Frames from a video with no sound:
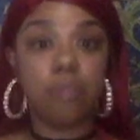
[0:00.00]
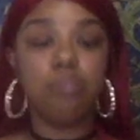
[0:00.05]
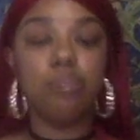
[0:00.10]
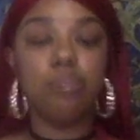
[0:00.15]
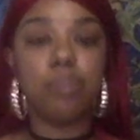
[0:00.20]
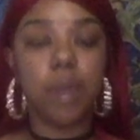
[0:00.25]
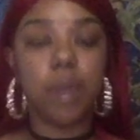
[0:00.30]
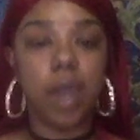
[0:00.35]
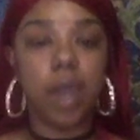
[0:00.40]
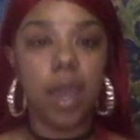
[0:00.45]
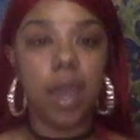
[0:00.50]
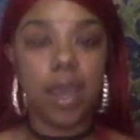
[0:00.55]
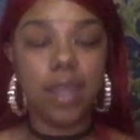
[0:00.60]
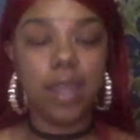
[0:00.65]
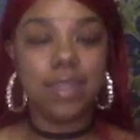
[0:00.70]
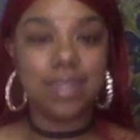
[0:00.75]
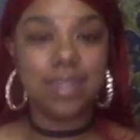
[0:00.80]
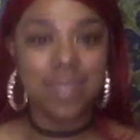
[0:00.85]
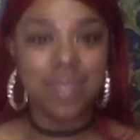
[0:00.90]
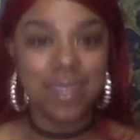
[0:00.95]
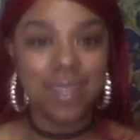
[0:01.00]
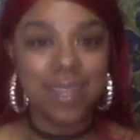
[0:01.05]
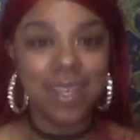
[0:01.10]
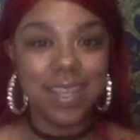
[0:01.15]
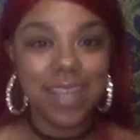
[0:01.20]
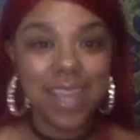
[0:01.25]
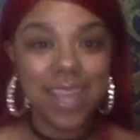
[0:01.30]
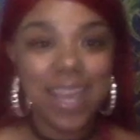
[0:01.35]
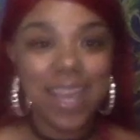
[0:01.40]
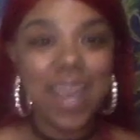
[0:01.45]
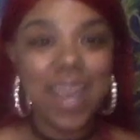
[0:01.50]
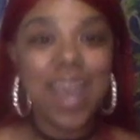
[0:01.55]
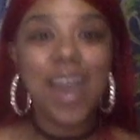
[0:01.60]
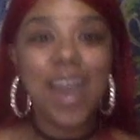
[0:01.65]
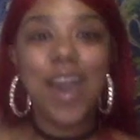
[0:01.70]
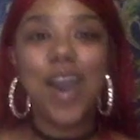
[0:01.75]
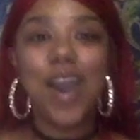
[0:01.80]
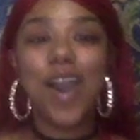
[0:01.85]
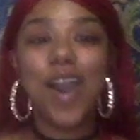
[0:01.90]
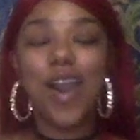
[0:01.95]
But
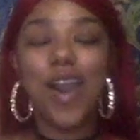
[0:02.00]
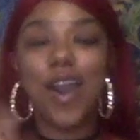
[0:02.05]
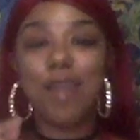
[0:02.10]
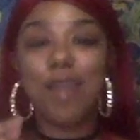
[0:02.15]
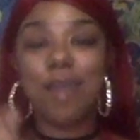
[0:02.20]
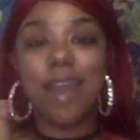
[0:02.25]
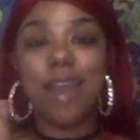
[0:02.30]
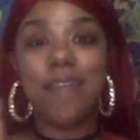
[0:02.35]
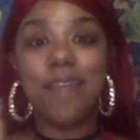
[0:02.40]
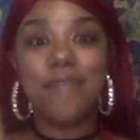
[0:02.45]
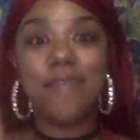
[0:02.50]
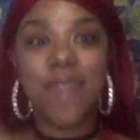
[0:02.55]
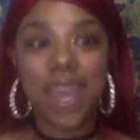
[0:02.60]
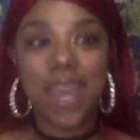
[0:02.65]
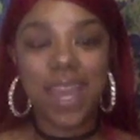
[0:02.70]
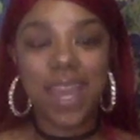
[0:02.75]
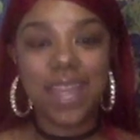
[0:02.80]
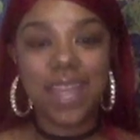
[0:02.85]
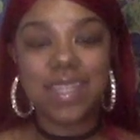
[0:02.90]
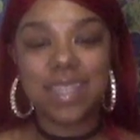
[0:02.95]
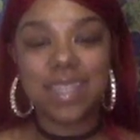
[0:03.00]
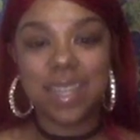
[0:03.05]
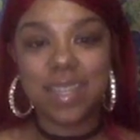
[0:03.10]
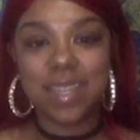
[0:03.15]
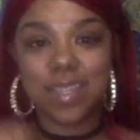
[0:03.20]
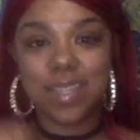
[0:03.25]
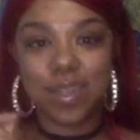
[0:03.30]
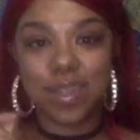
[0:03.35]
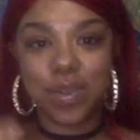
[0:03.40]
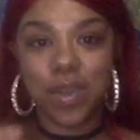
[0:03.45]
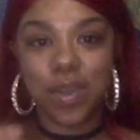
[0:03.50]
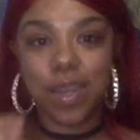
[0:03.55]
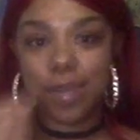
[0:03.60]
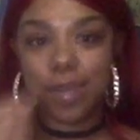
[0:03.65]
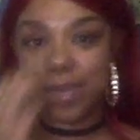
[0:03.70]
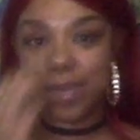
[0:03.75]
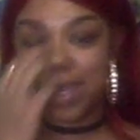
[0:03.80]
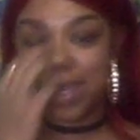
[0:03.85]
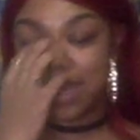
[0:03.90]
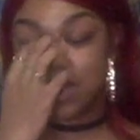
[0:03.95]
on my face, it is annoying
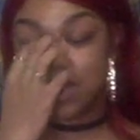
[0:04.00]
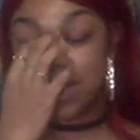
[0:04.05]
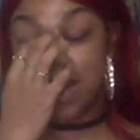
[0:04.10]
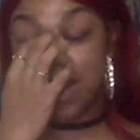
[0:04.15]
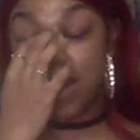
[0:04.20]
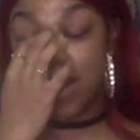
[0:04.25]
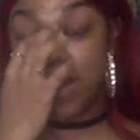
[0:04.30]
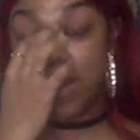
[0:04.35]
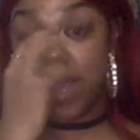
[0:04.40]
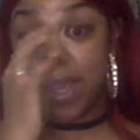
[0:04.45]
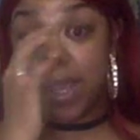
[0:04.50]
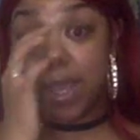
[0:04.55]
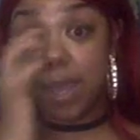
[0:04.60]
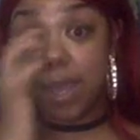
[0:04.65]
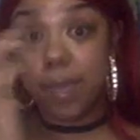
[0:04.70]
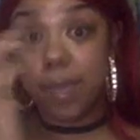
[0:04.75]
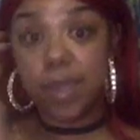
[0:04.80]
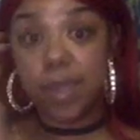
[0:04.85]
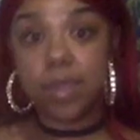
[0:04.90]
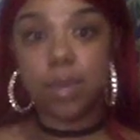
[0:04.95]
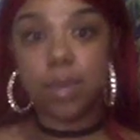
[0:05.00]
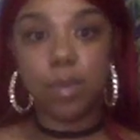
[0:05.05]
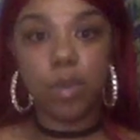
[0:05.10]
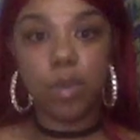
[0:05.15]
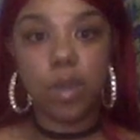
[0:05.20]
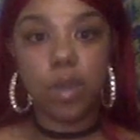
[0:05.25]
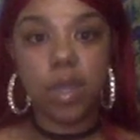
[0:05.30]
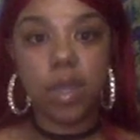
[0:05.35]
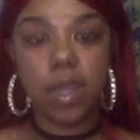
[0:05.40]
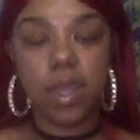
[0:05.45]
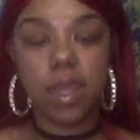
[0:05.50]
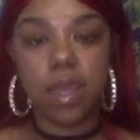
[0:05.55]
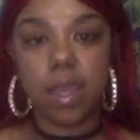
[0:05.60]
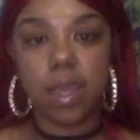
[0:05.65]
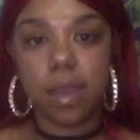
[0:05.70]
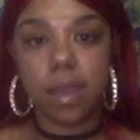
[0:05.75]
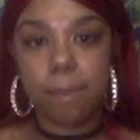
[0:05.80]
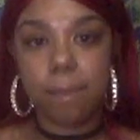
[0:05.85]
because when I wake up in the morning,